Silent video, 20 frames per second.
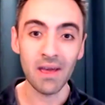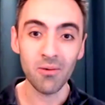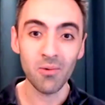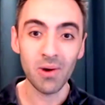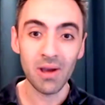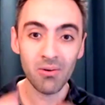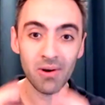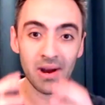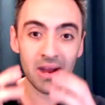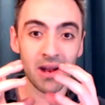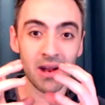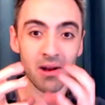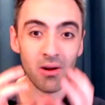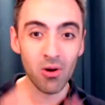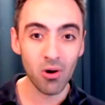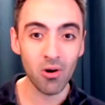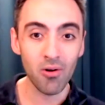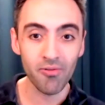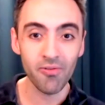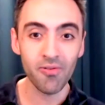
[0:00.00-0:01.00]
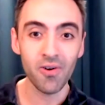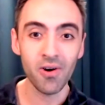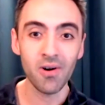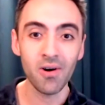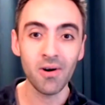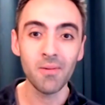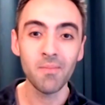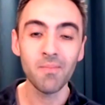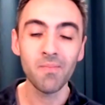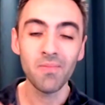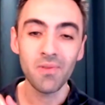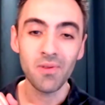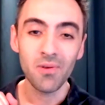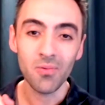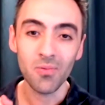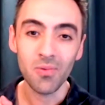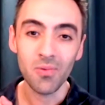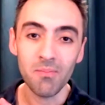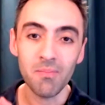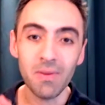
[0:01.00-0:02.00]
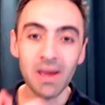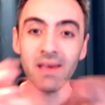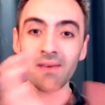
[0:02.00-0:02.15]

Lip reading: We create an offer. We make